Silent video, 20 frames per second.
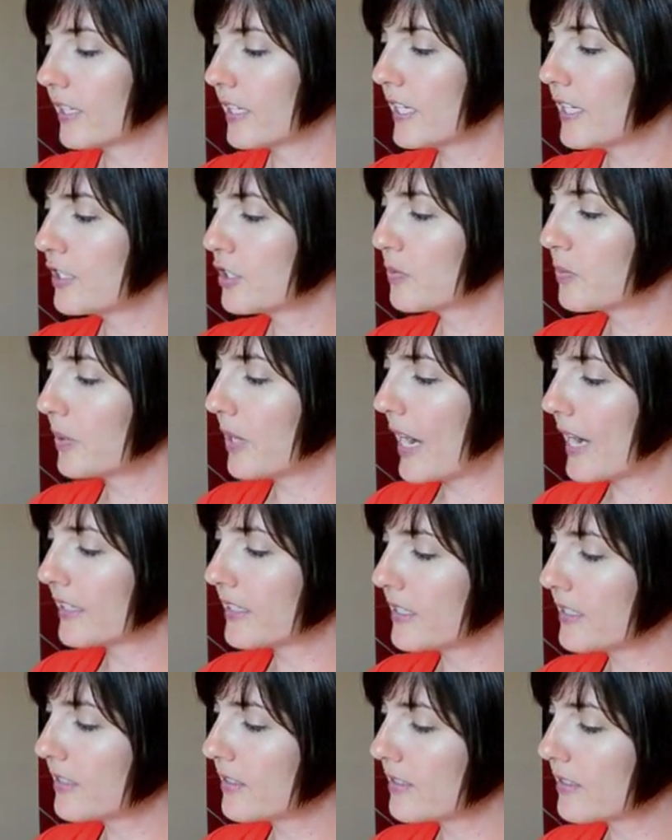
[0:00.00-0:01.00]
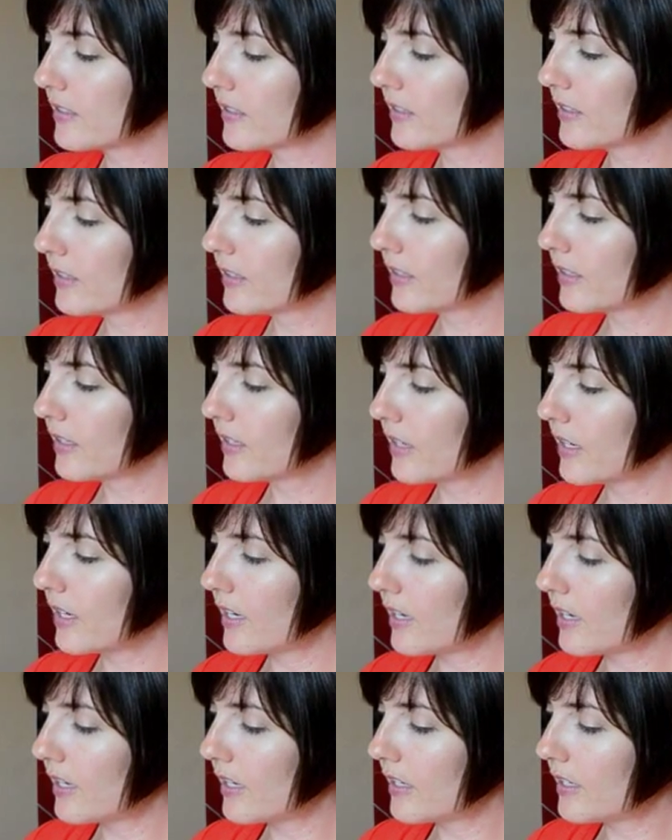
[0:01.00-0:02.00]
kids practice
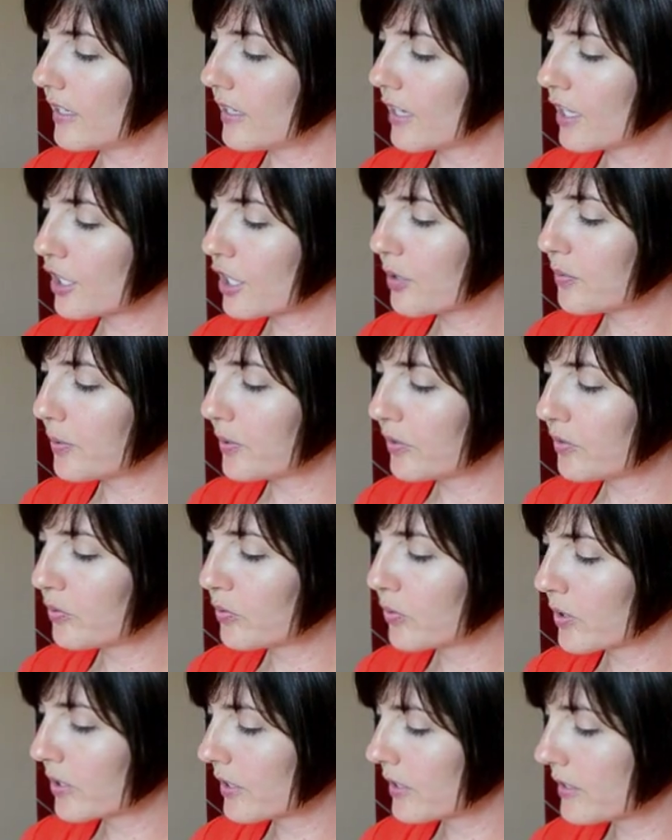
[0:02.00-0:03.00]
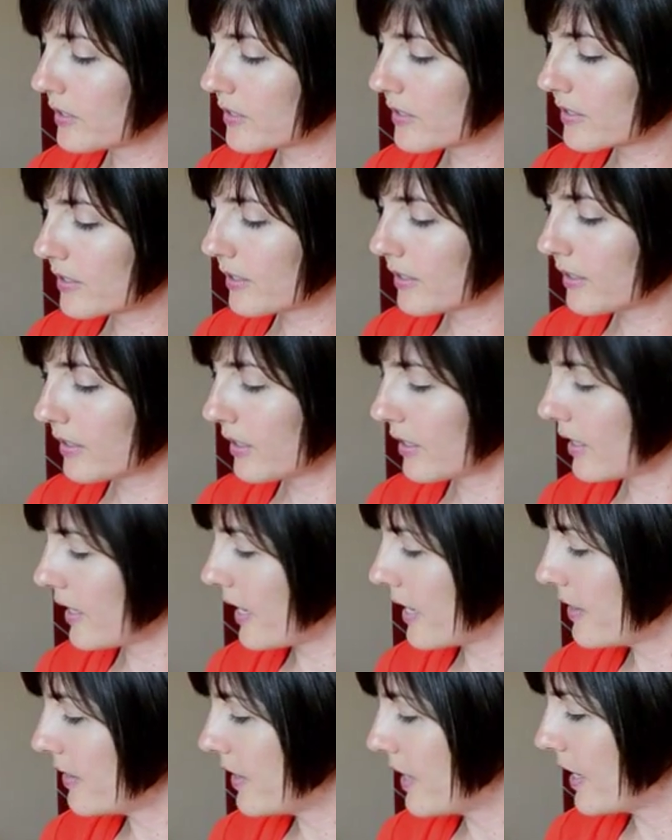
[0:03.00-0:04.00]
a couple of words
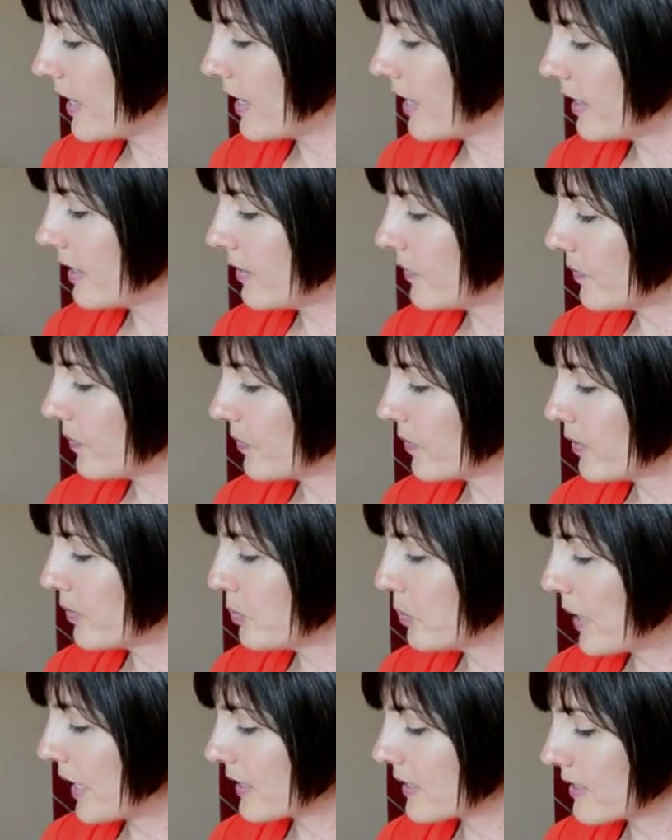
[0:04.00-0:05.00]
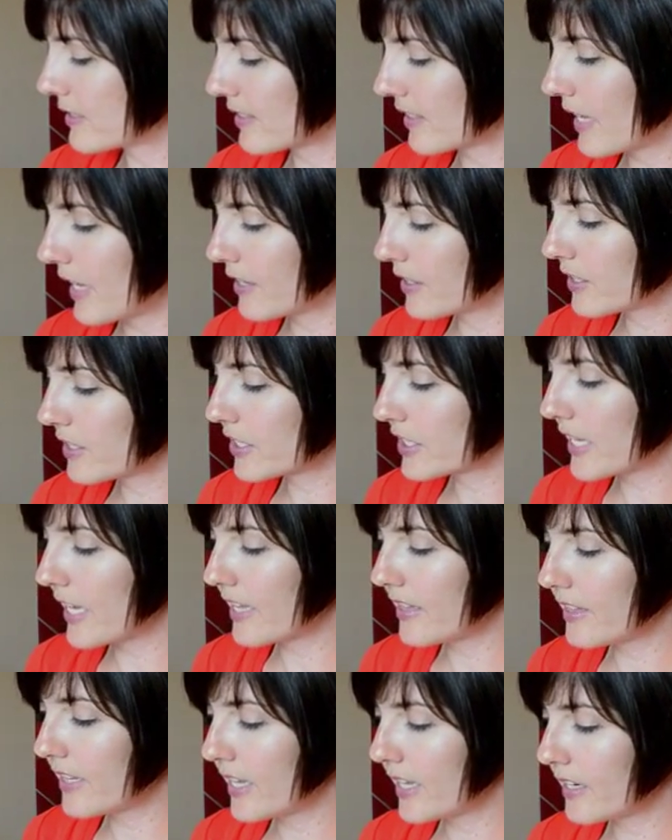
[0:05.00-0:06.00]
and then practice letters,
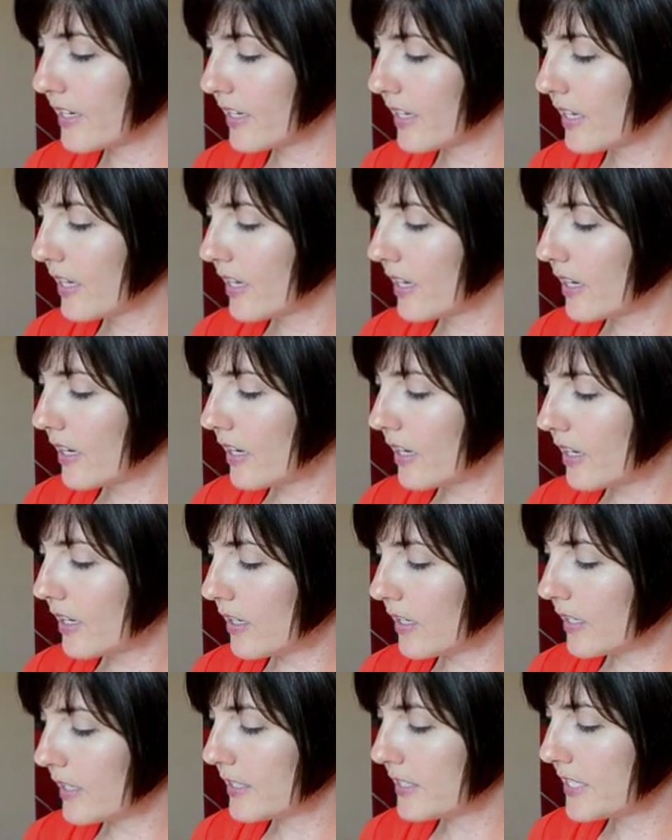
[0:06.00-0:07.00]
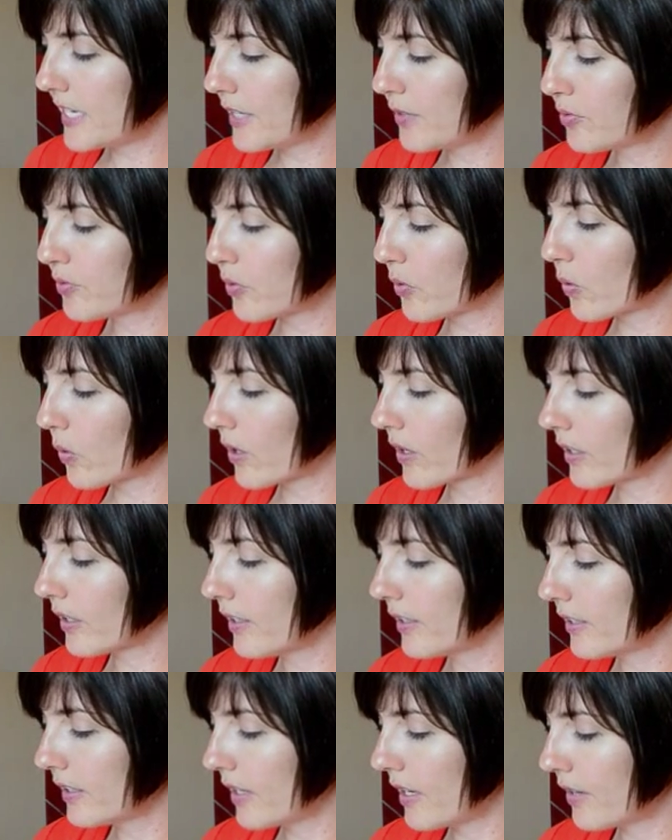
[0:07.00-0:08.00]
and then on day 4
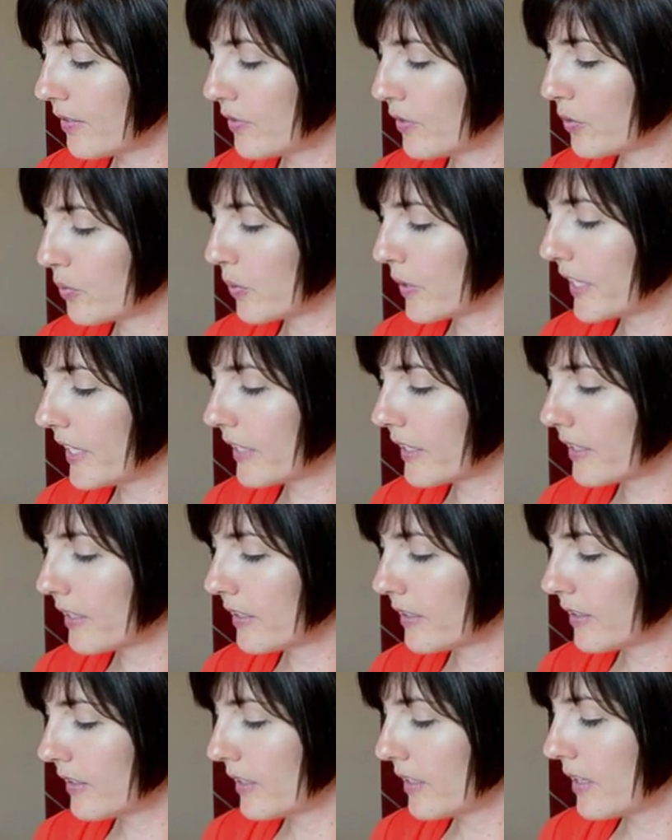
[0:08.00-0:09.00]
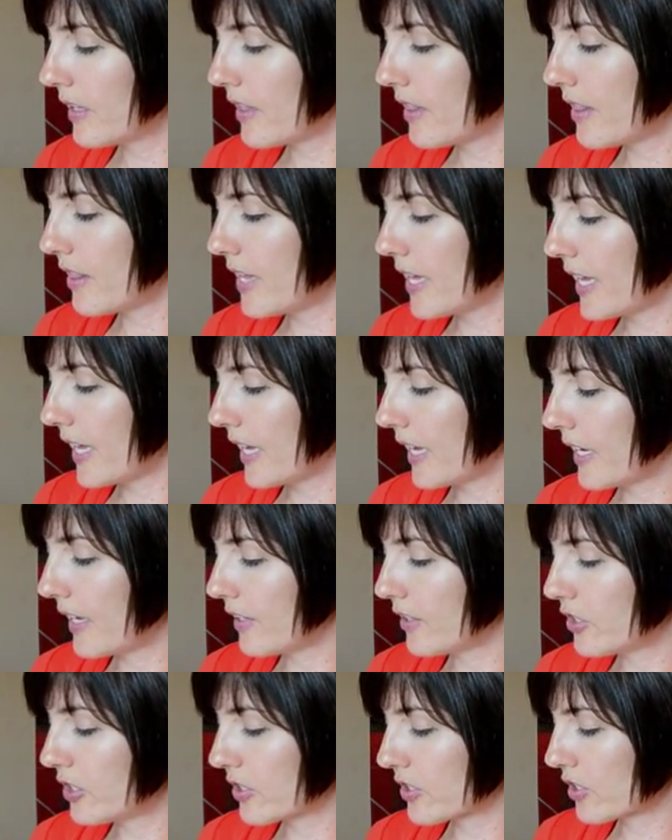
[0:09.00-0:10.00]
of the week
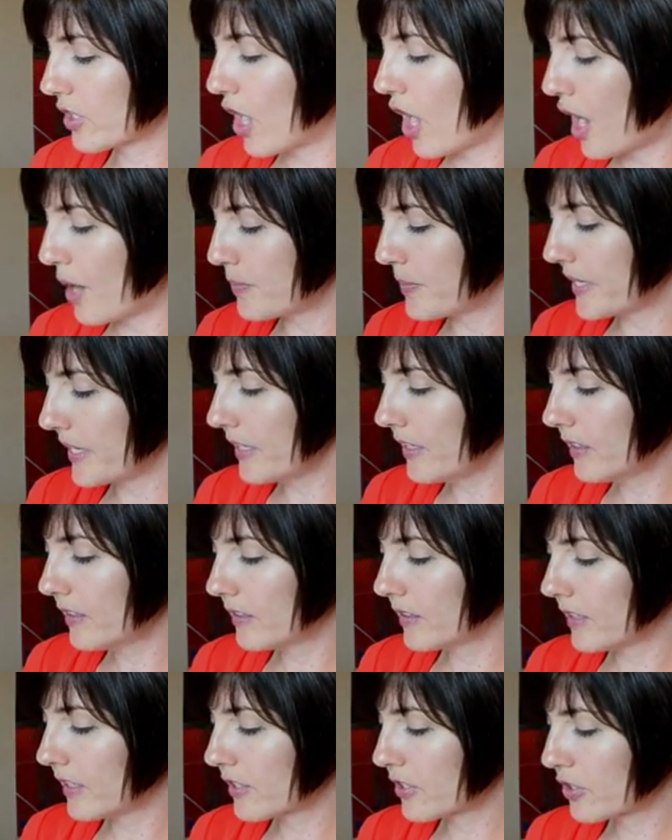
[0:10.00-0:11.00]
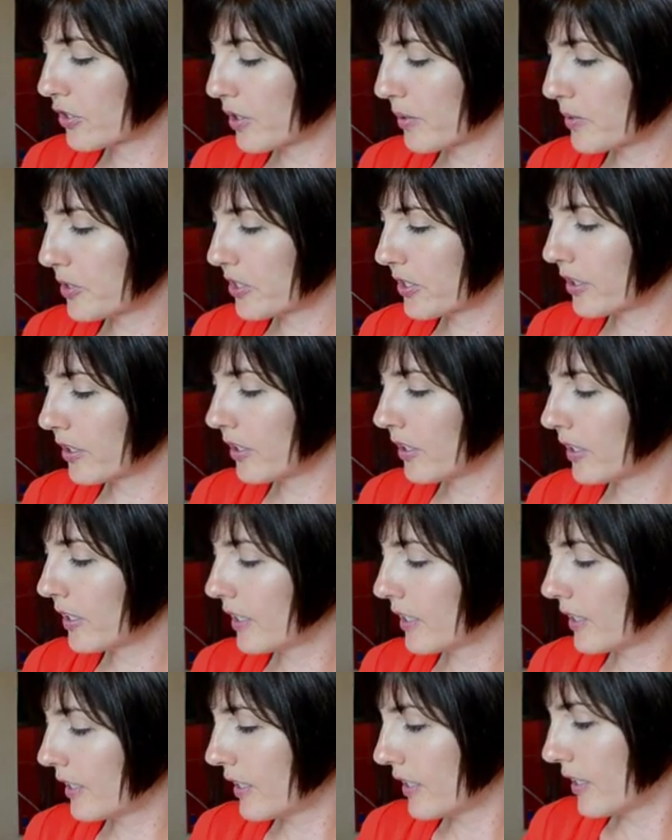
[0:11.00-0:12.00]
they just copy a scripture.
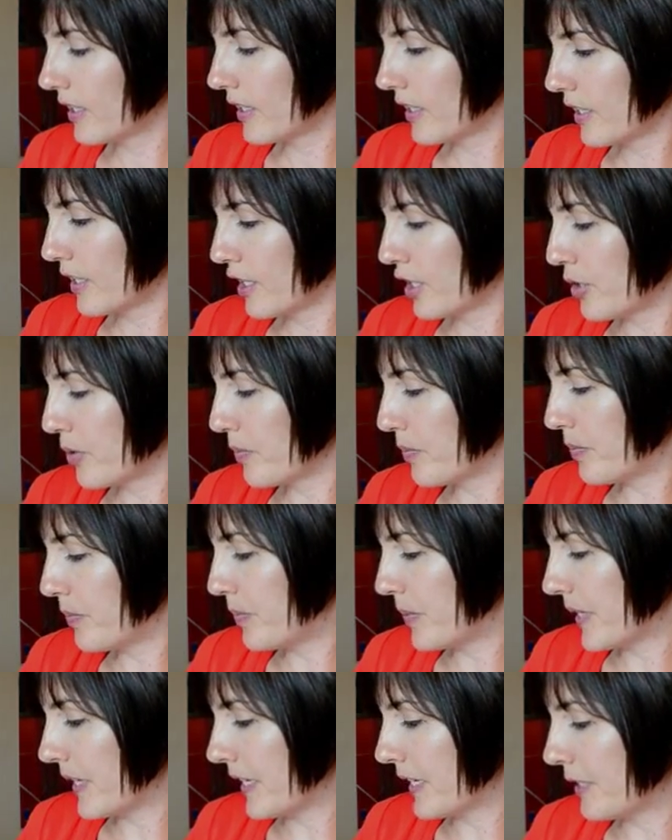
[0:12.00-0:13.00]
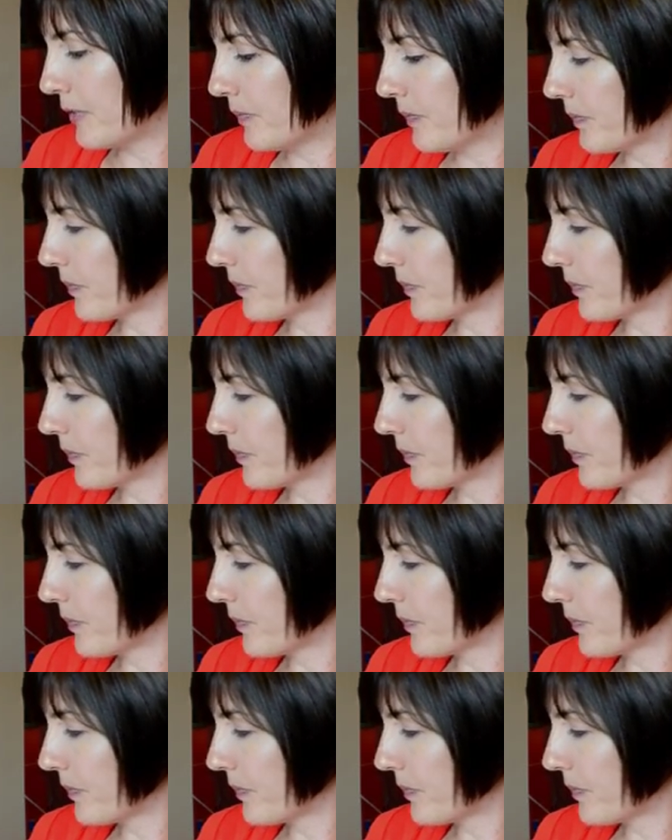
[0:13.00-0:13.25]
But